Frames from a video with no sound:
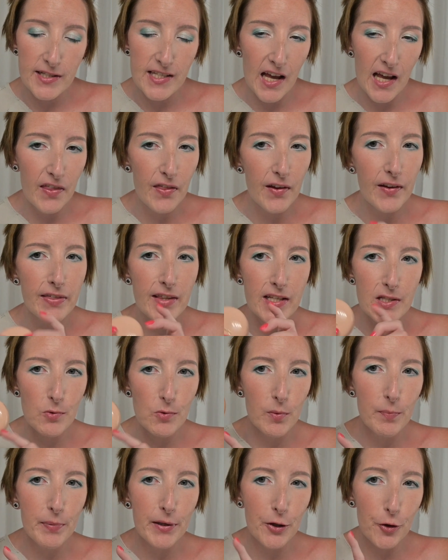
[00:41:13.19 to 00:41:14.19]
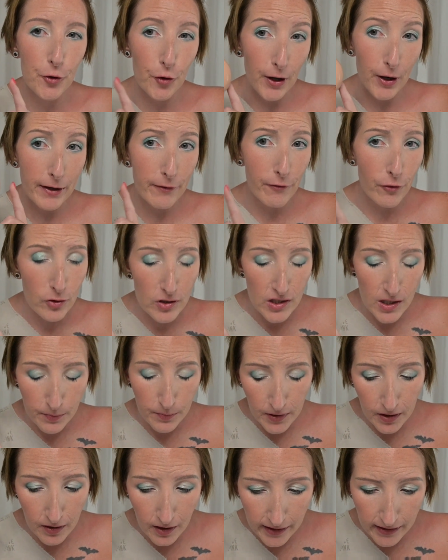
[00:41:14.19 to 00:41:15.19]
I think this would be great for
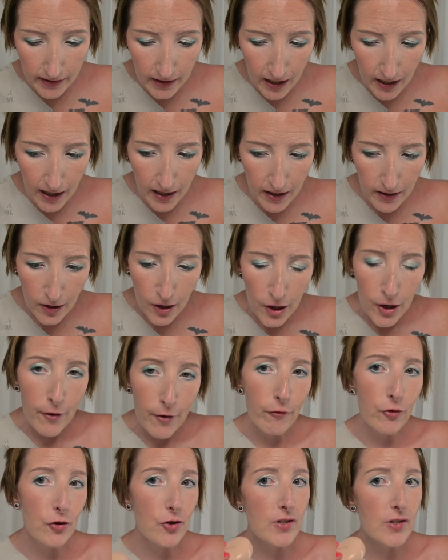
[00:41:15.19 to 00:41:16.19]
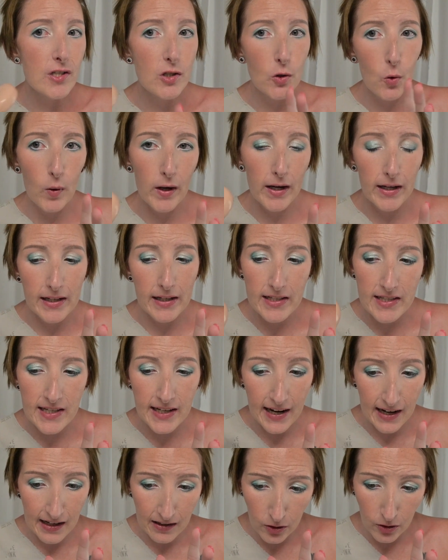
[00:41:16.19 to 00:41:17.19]
something like that, for just a quick and easy
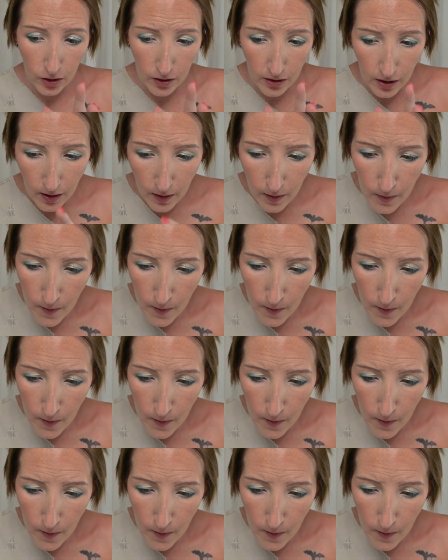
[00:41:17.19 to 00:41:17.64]
eye look.